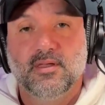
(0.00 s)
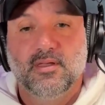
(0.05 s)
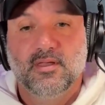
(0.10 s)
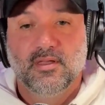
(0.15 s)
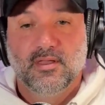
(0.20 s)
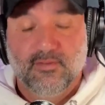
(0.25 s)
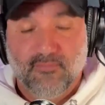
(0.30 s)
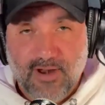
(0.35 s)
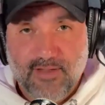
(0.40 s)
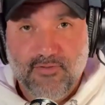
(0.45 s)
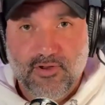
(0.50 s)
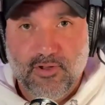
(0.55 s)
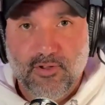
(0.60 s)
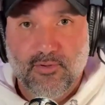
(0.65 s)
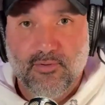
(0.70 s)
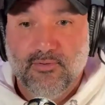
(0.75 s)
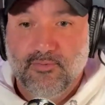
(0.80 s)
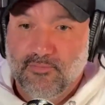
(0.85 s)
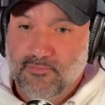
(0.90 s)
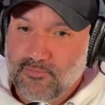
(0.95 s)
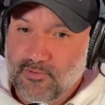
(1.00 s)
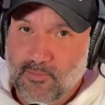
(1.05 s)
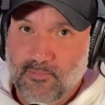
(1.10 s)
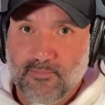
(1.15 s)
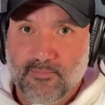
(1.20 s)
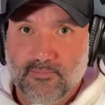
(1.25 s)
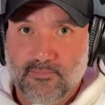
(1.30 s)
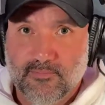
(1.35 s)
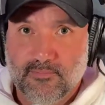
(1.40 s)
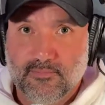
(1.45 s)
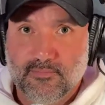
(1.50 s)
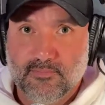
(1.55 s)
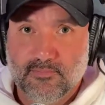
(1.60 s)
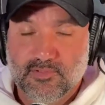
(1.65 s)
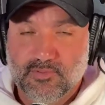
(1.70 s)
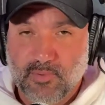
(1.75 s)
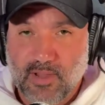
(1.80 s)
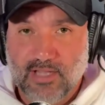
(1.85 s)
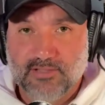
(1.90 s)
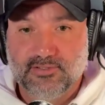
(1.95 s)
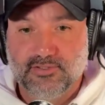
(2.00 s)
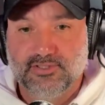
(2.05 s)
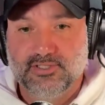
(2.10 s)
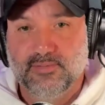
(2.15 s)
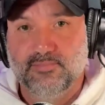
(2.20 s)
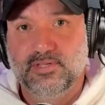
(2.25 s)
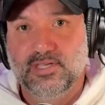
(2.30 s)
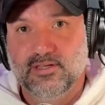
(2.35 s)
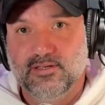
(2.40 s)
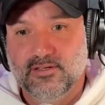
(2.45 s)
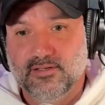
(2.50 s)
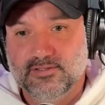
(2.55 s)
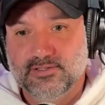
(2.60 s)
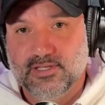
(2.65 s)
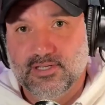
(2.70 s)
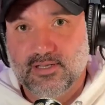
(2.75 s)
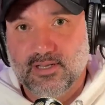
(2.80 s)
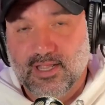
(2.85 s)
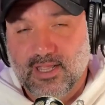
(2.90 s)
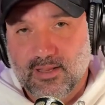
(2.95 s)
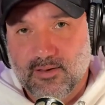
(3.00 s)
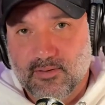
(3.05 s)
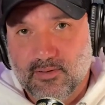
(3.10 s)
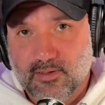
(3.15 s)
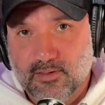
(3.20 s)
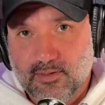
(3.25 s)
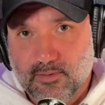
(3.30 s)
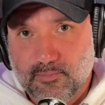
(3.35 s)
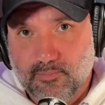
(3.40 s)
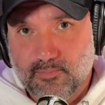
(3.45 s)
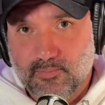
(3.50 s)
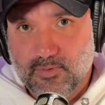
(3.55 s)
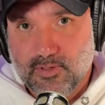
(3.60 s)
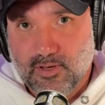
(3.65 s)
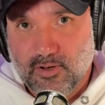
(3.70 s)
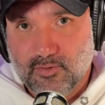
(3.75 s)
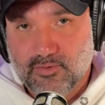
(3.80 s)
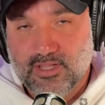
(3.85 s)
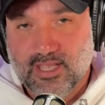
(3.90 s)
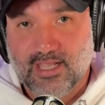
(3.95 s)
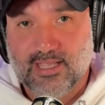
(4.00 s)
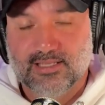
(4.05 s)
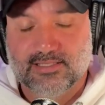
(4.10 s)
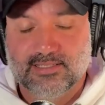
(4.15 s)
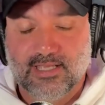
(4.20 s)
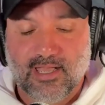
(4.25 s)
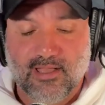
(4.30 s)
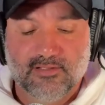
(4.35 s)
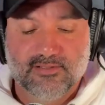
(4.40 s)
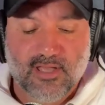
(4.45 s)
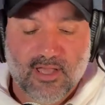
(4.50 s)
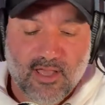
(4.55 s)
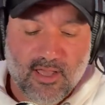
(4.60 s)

revenue from sponsorship deals and the ticket sales,